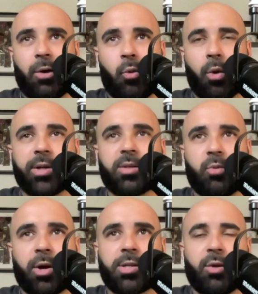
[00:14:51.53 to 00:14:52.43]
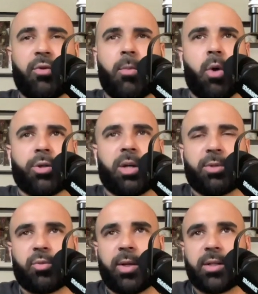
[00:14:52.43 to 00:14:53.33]
worse and worse. So from Woj, I'll
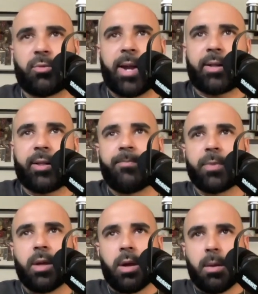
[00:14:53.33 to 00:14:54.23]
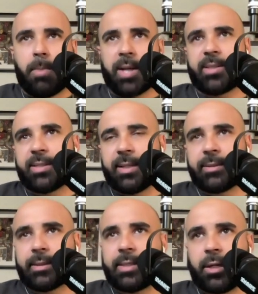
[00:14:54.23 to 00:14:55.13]
just read it directly. Boston
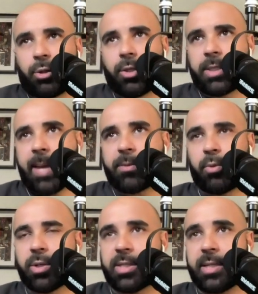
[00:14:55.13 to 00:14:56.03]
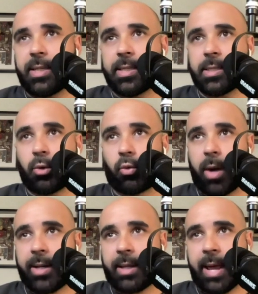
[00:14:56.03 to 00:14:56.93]
Celtics center Kristaps Porzingis'
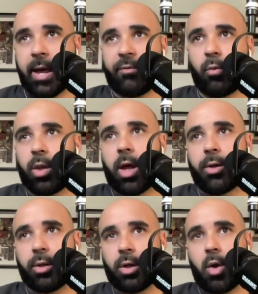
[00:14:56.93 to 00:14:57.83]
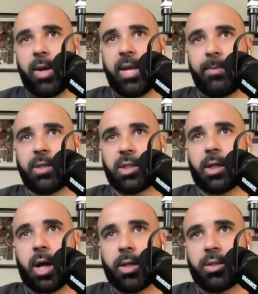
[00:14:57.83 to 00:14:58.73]
right calf will undergo
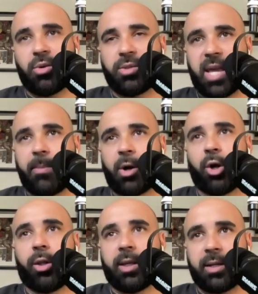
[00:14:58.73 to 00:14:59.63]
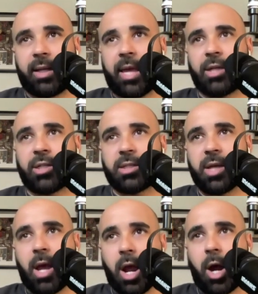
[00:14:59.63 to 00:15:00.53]
imaging on Tuesday, but early indications
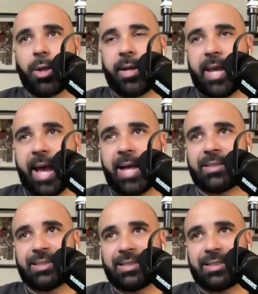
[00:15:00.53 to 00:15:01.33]
are that he hasn't